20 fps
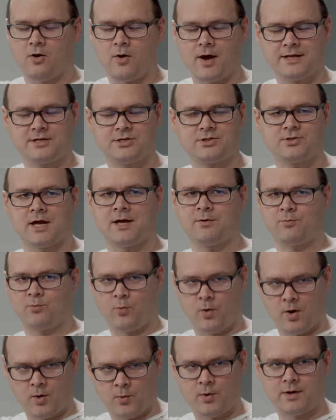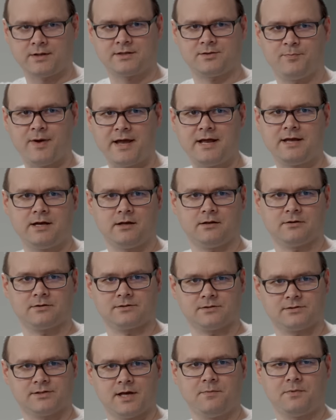I want some
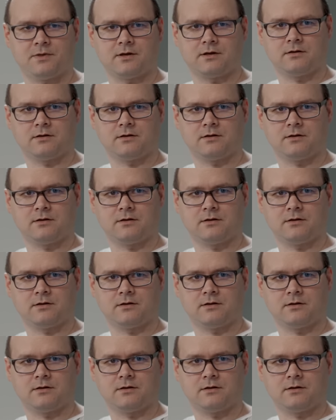painkillers or something.